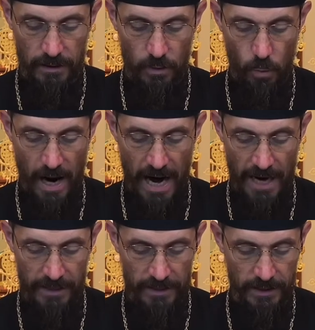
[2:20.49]

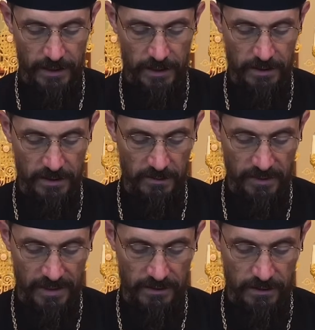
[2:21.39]
while he
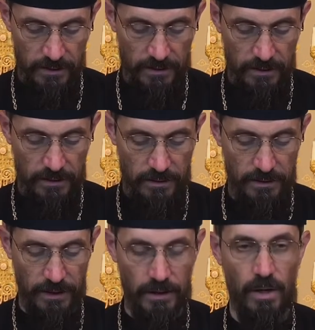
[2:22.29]
dismissed
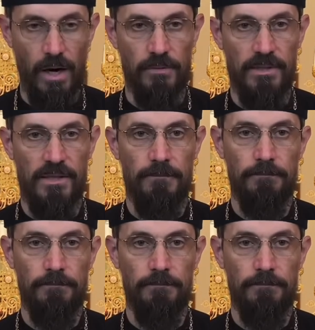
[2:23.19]
the crowds.